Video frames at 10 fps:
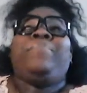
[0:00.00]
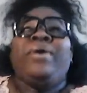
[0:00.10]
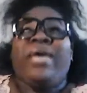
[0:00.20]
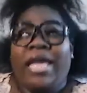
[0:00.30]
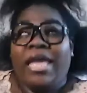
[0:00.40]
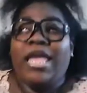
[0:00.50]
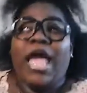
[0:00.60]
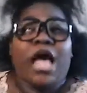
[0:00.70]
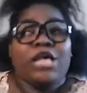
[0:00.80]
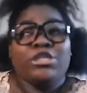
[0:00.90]

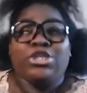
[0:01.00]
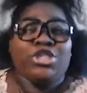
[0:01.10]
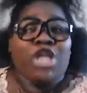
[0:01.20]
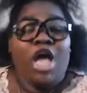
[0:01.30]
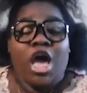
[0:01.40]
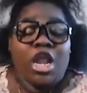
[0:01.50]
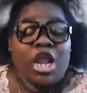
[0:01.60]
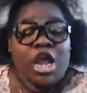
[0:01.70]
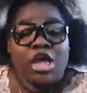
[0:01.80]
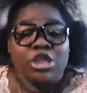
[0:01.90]

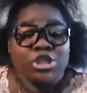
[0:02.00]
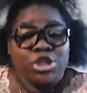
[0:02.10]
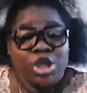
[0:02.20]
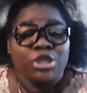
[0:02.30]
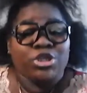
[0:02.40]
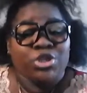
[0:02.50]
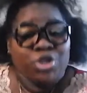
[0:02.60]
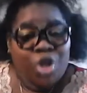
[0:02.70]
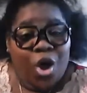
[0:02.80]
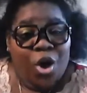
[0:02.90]
Piastra resistance.
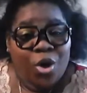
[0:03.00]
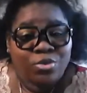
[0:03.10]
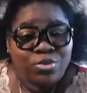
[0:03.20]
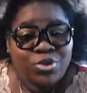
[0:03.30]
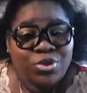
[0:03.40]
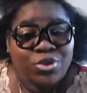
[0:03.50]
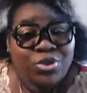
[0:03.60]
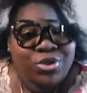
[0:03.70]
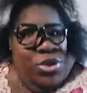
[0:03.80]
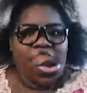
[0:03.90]

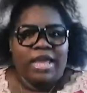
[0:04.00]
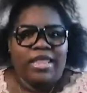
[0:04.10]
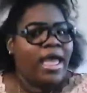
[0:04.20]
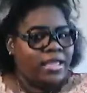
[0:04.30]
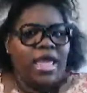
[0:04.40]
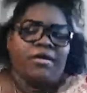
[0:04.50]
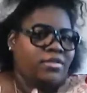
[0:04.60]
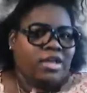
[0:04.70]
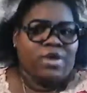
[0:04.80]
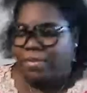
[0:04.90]
Oh, did y'all hear that? Yeah,
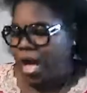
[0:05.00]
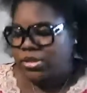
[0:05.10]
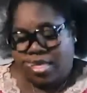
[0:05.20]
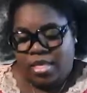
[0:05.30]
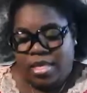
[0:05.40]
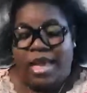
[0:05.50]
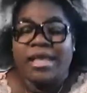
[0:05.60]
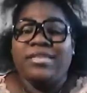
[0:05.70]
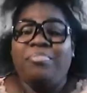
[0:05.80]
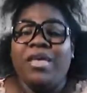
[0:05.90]
I dropped the box. And
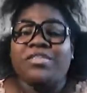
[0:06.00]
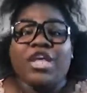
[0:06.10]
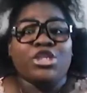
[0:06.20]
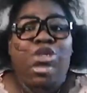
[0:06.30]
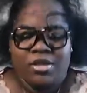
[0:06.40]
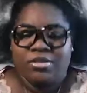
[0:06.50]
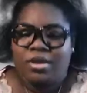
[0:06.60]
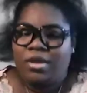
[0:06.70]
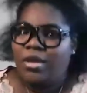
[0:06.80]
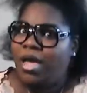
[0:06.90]
I say piastra resistance. Because
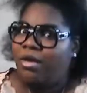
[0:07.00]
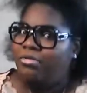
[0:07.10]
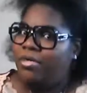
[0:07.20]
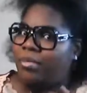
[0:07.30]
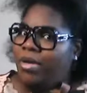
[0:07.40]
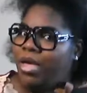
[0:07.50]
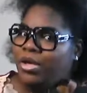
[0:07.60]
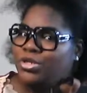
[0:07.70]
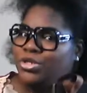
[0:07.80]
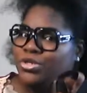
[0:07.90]
look at how they
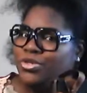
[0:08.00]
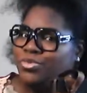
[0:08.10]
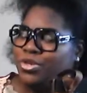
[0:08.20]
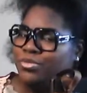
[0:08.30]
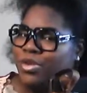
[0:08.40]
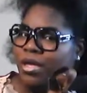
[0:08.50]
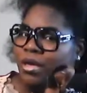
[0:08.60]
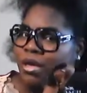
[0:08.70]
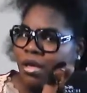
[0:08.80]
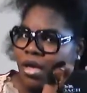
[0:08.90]
packaged this one.
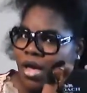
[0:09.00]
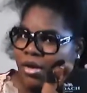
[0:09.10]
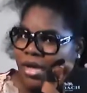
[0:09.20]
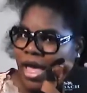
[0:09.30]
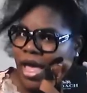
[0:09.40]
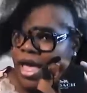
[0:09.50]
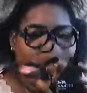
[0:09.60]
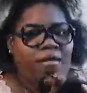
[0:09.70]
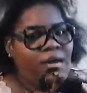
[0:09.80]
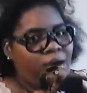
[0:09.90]

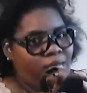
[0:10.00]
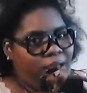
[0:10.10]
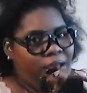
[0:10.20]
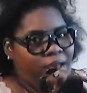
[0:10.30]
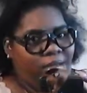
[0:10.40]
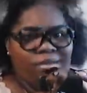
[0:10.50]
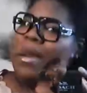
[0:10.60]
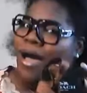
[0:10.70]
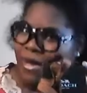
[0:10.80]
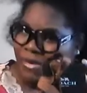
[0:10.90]
Okay. Okay.
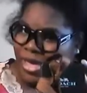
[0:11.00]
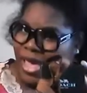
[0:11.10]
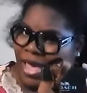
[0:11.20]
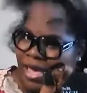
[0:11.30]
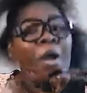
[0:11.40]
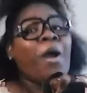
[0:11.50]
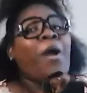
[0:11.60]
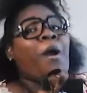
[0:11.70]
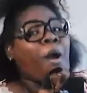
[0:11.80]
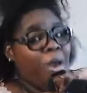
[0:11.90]
Okay.
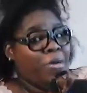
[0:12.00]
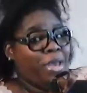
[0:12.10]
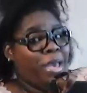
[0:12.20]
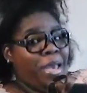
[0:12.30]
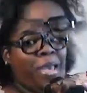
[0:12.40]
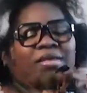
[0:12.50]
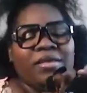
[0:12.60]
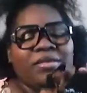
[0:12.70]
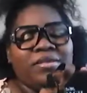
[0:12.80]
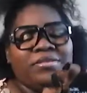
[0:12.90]
Okay.
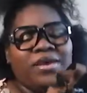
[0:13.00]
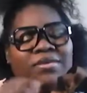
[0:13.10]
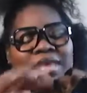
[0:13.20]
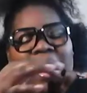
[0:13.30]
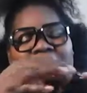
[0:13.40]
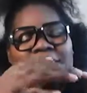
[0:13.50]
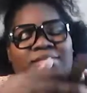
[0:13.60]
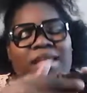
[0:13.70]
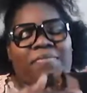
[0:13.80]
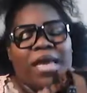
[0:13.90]
So
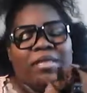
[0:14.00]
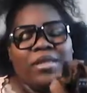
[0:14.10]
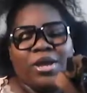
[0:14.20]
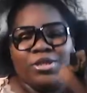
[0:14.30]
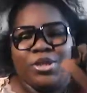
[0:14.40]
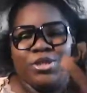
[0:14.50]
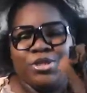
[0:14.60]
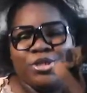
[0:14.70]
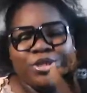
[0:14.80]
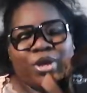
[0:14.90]
yes, they pack. Look at this.
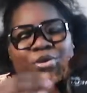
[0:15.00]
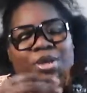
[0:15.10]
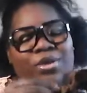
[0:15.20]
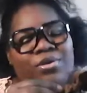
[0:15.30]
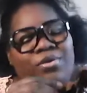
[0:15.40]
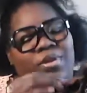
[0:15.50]
Just so cute.